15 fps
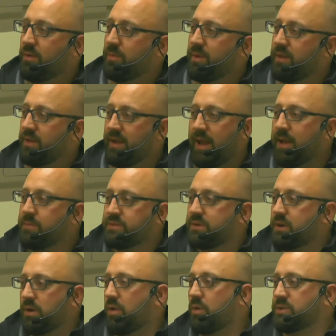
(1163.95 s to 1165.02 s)
you know what I mean? The
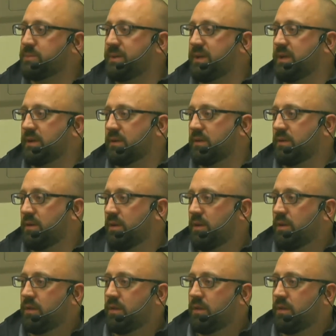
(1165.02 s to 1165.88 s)
game's going to always be here.